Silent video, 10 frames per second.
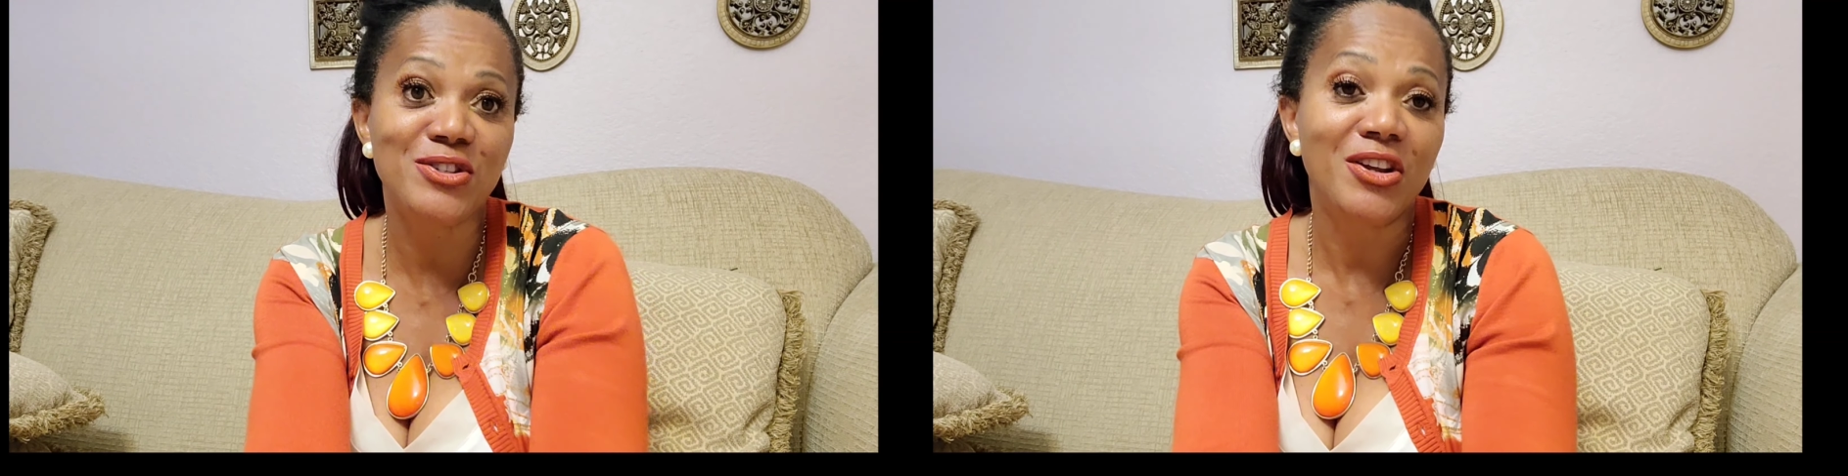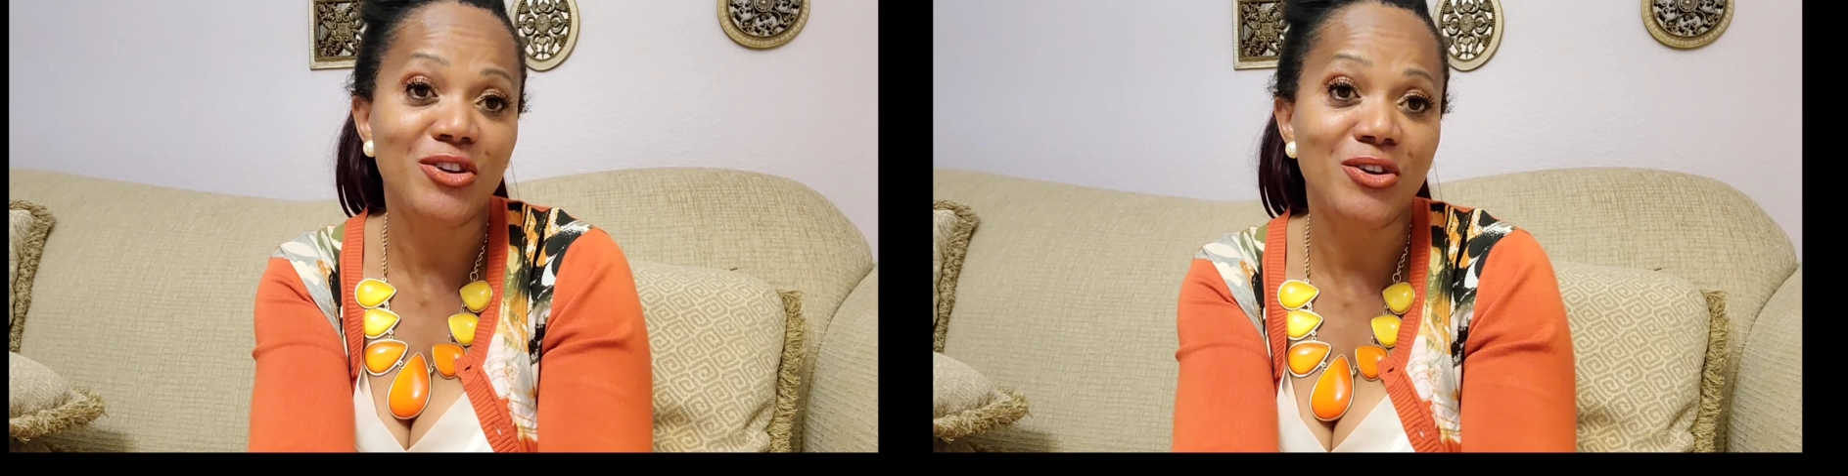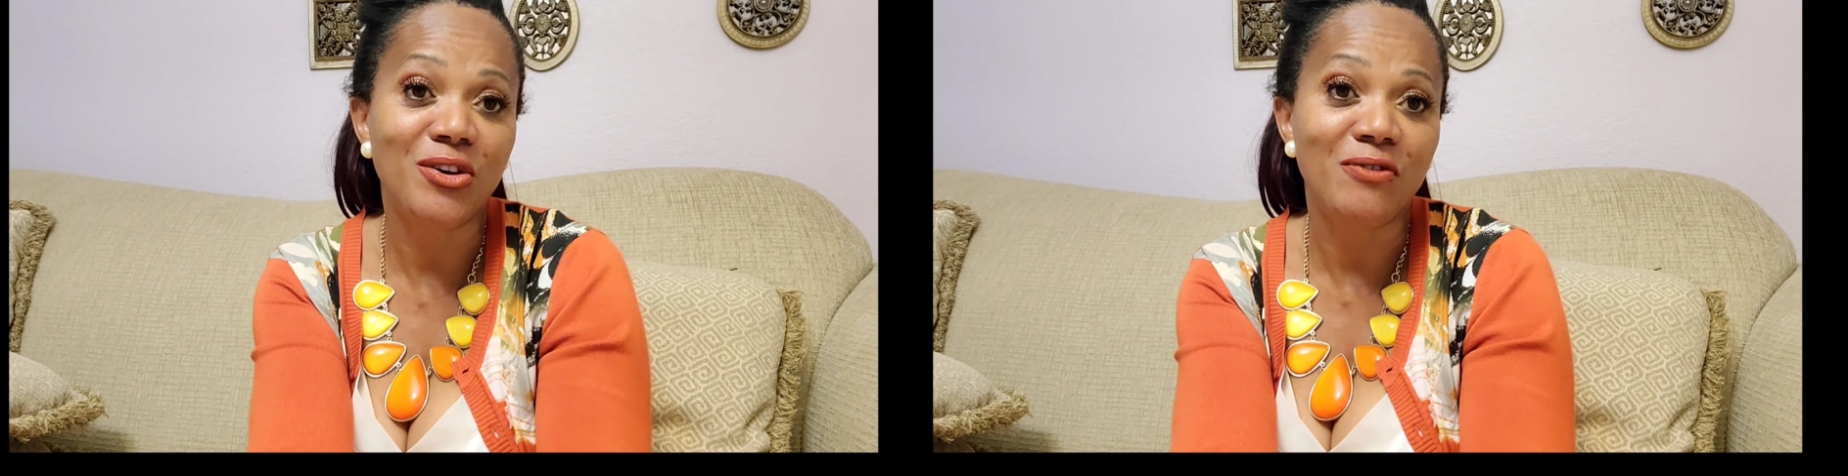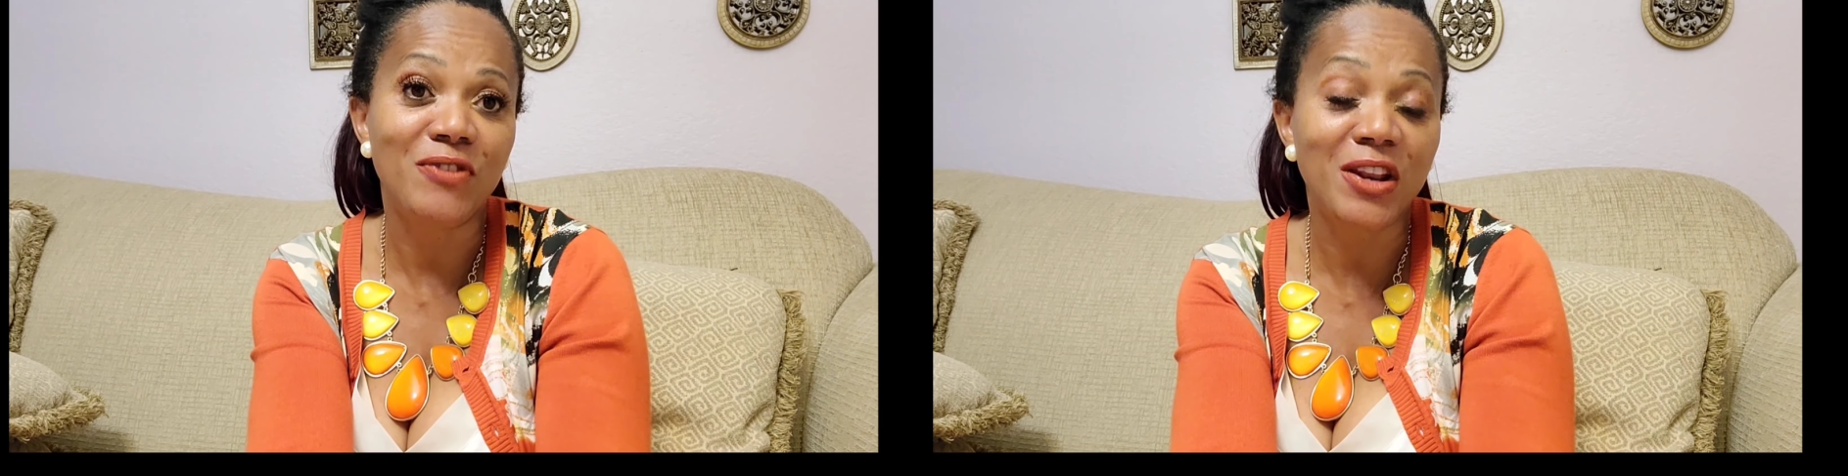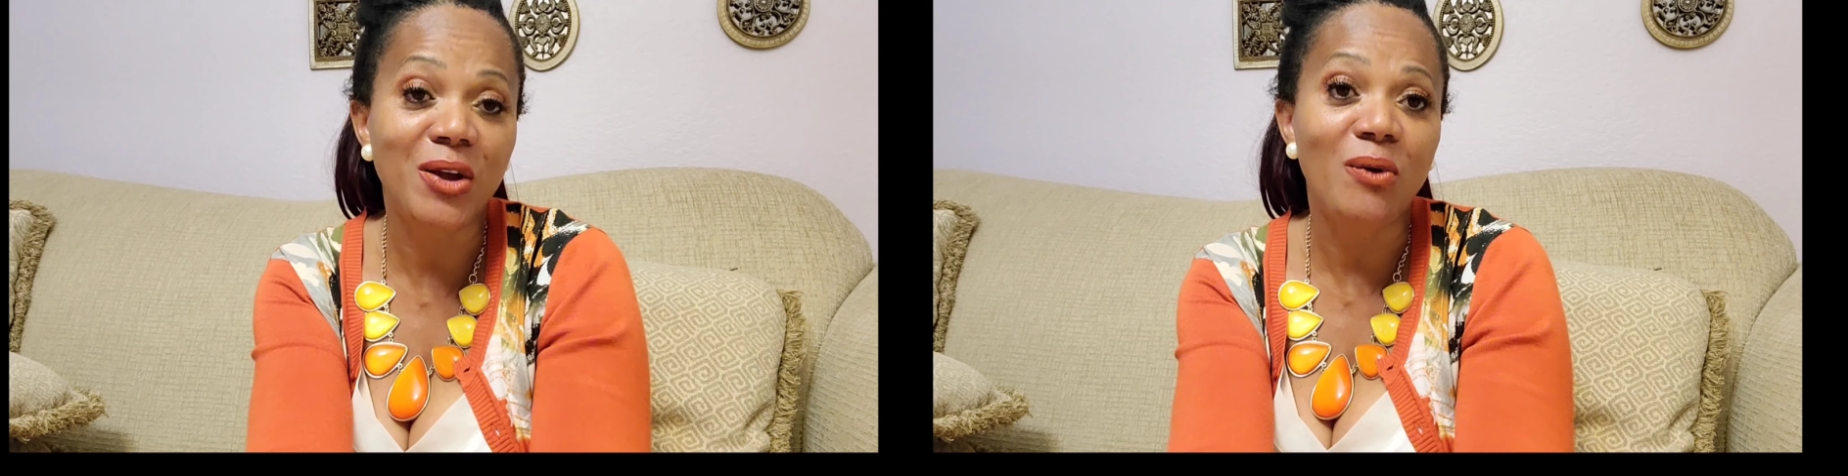to your
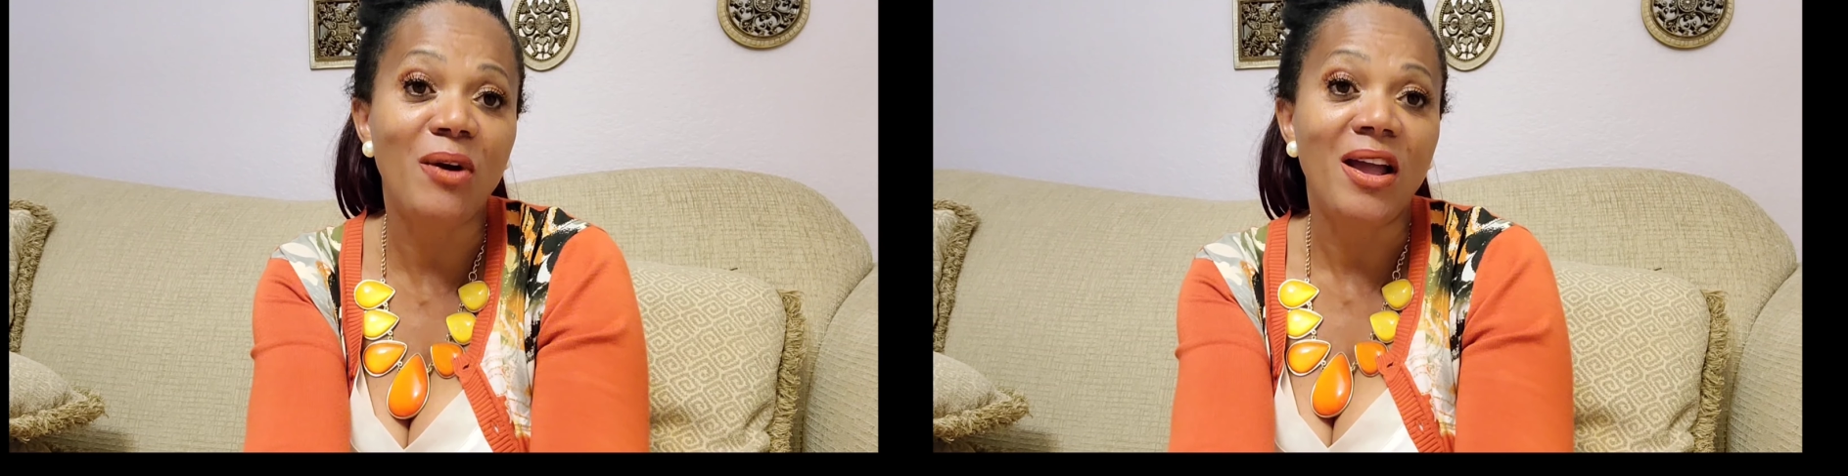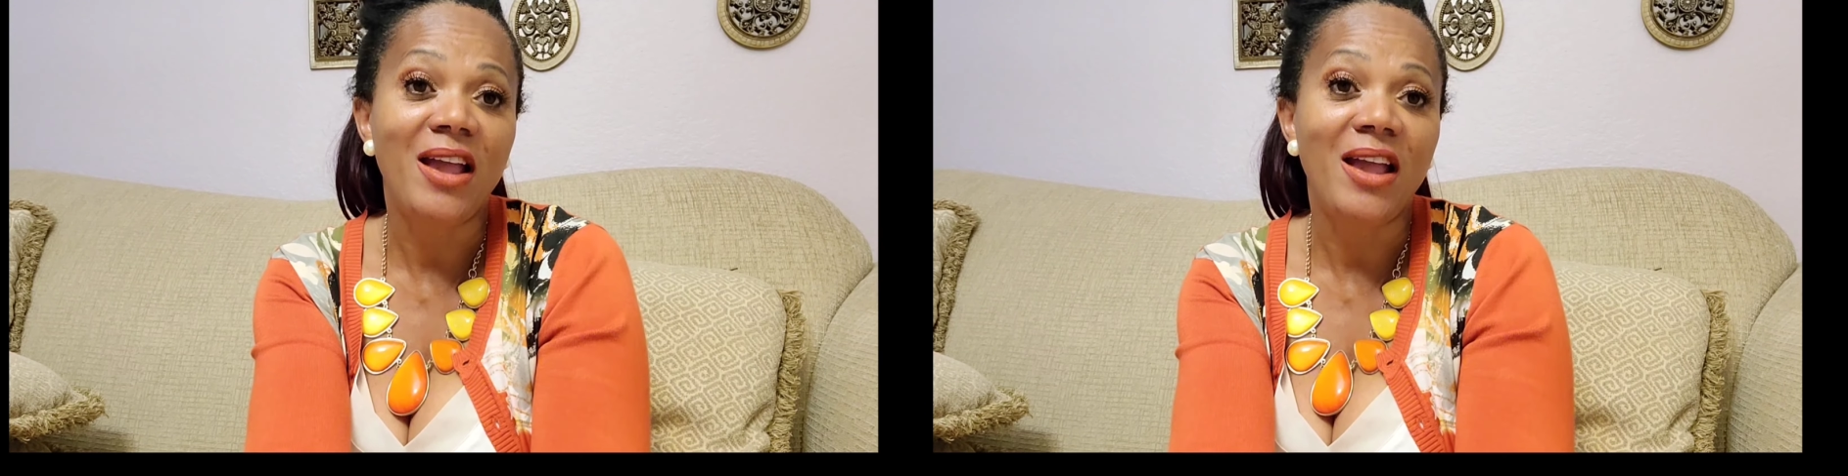video.